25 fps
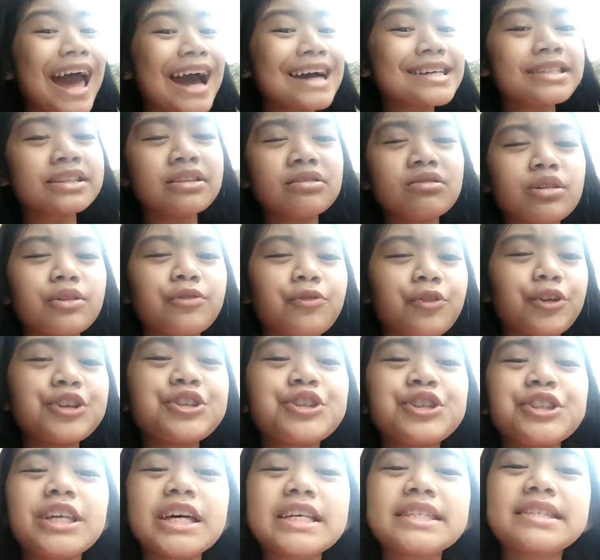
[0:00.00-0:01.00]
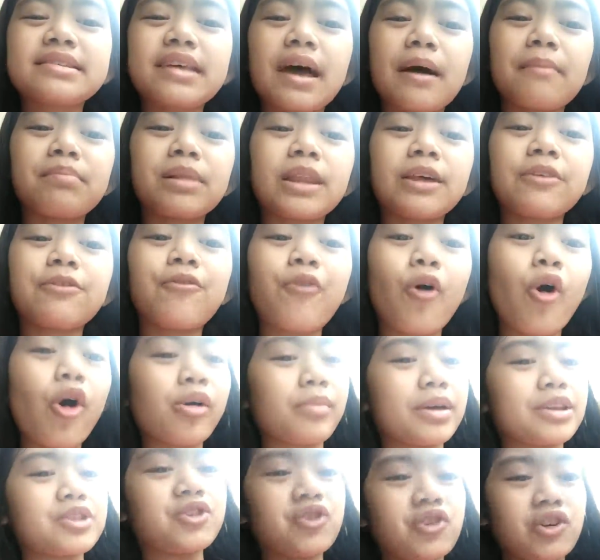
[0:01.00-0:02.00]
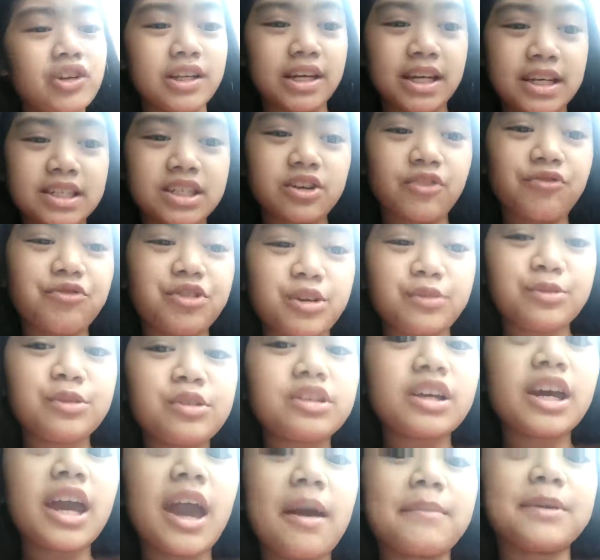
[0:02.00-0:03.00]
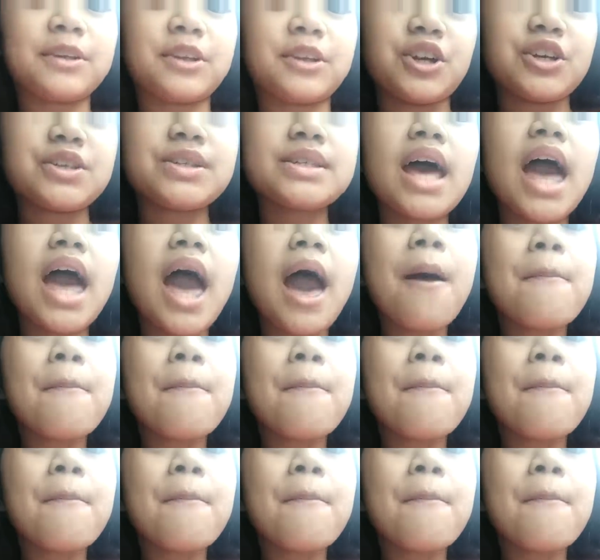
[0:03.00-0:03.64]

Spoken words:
Axle refers to the assembly formed by two discs of different diameters